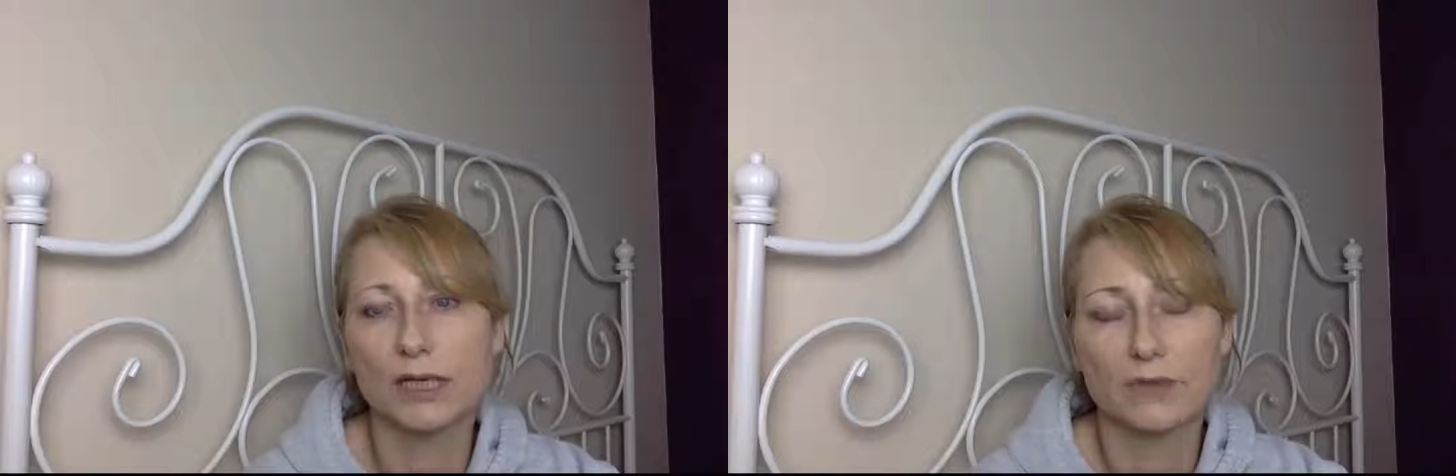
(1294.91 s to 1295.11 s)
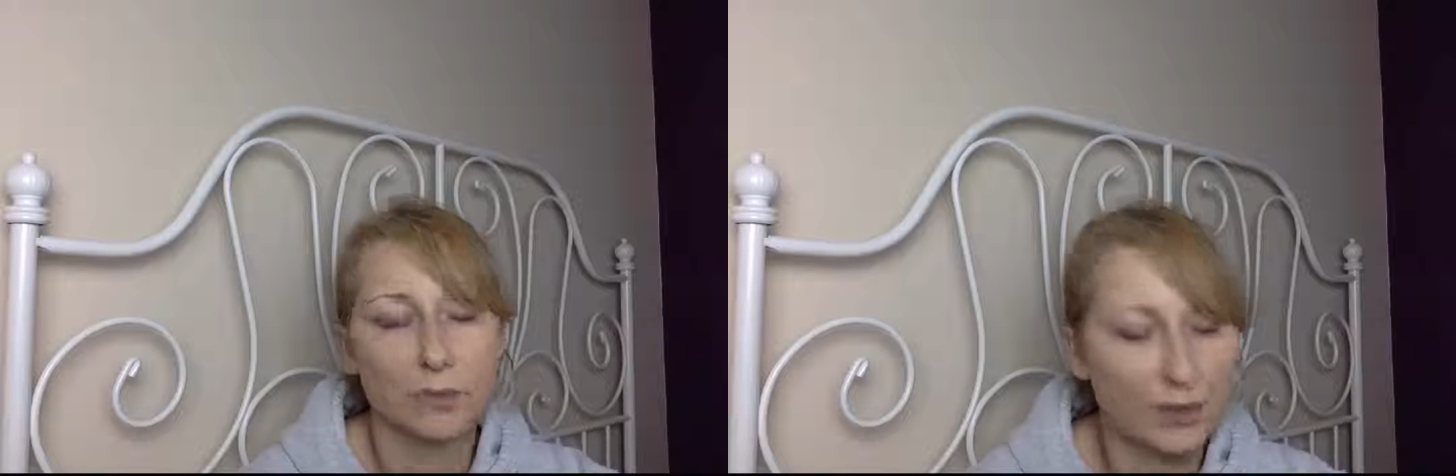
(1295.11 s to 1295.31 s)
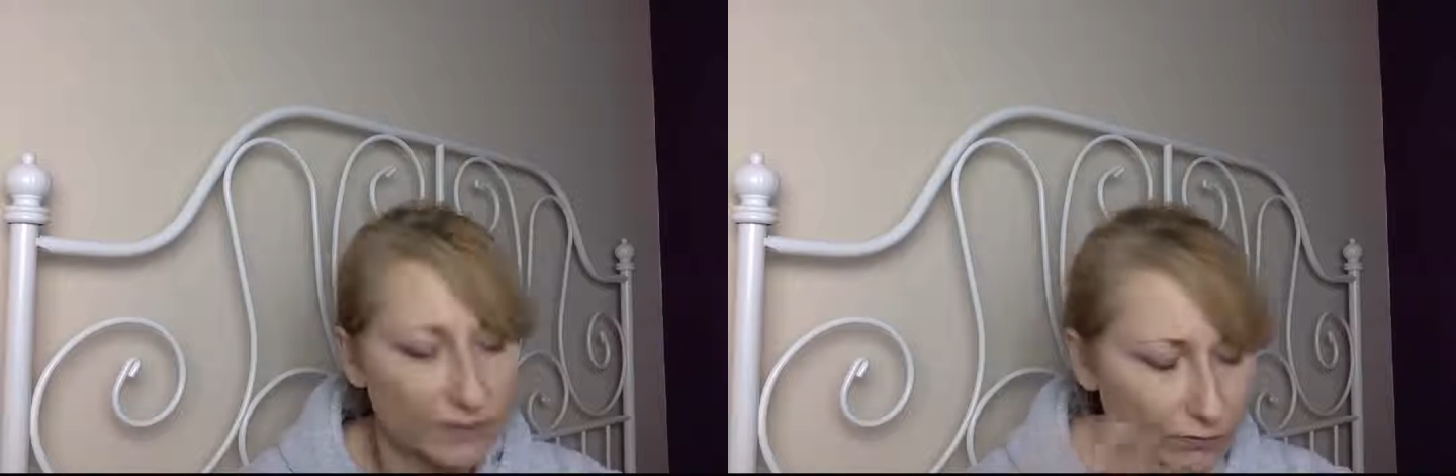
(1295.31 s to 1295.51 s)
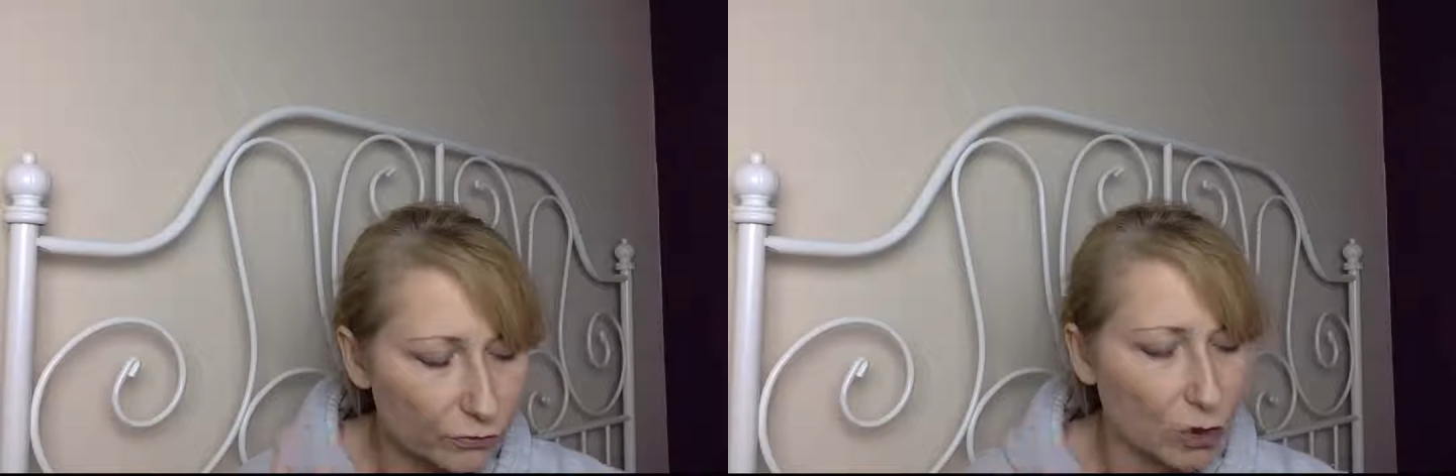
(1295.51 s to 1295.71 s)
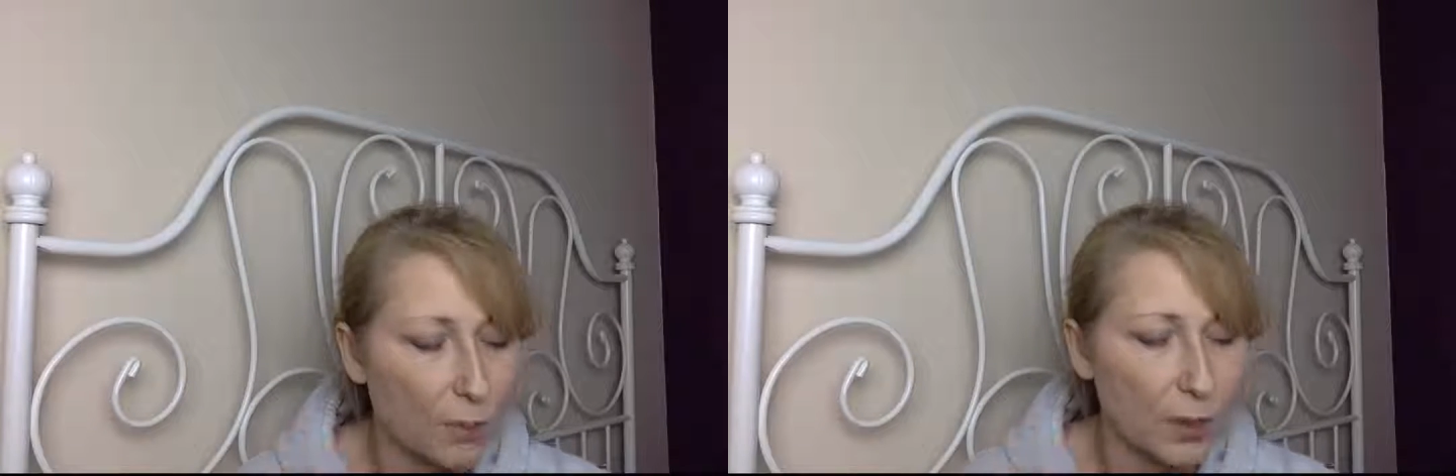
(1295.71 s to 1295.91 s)
If, if you've
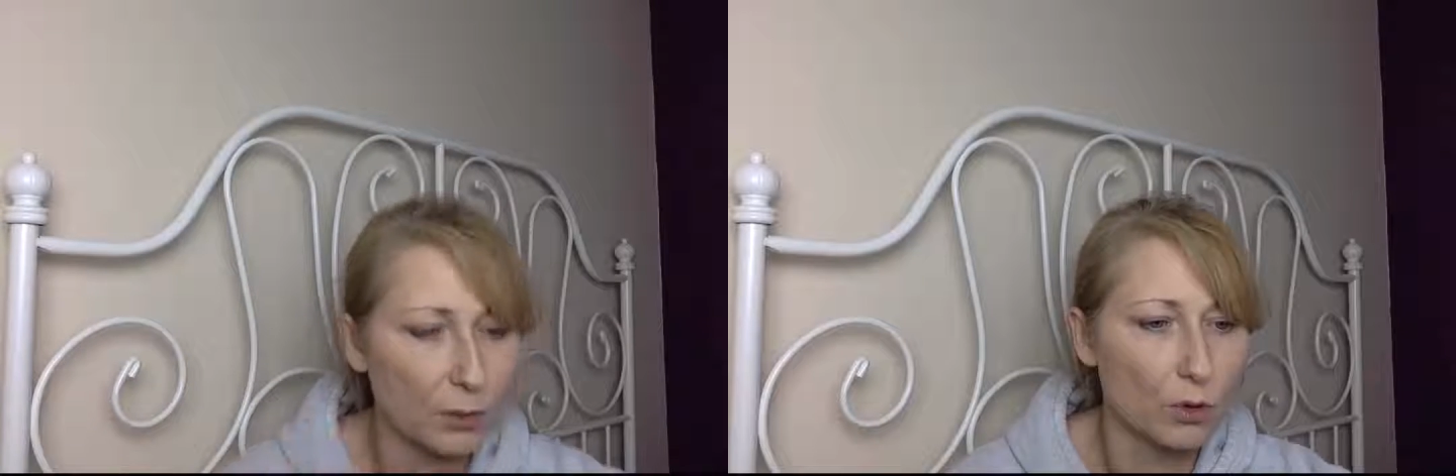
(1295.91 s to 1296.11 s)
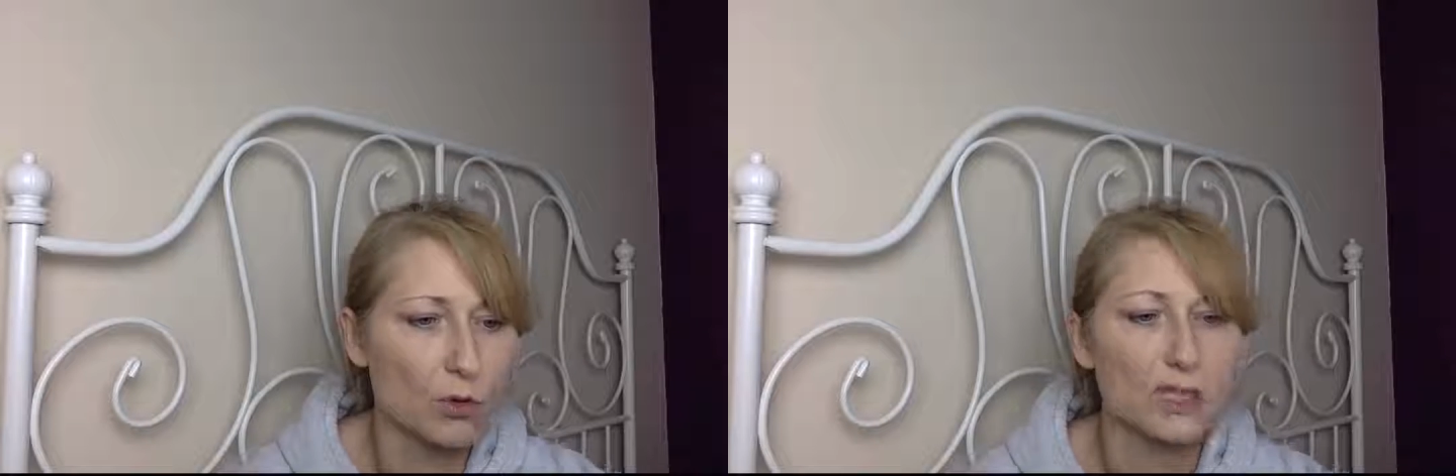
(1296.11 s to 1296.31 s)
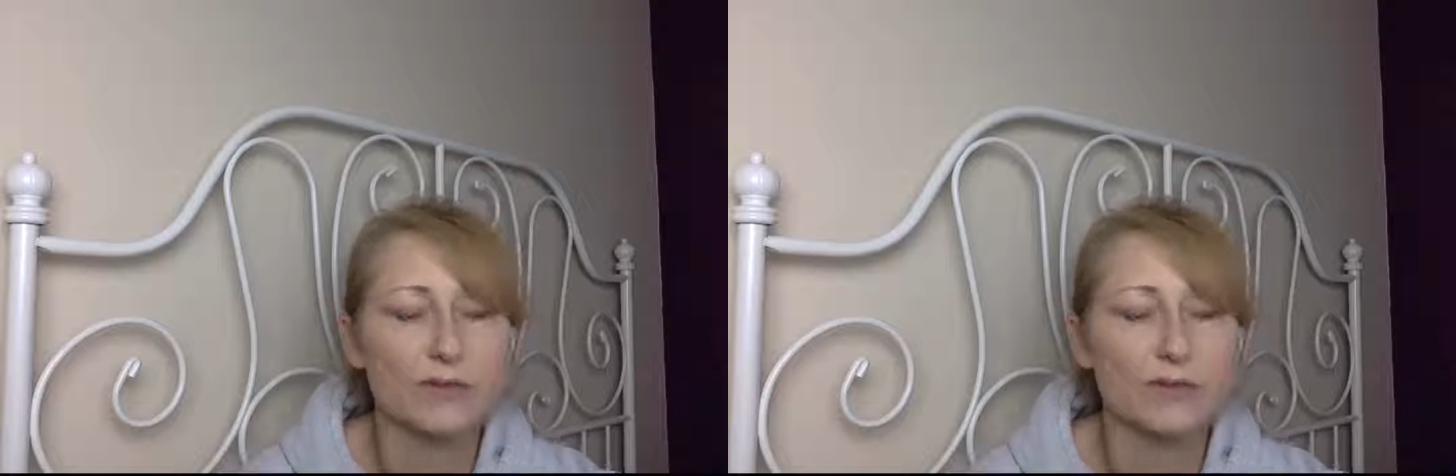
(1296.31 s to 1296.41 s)
dropped the balls,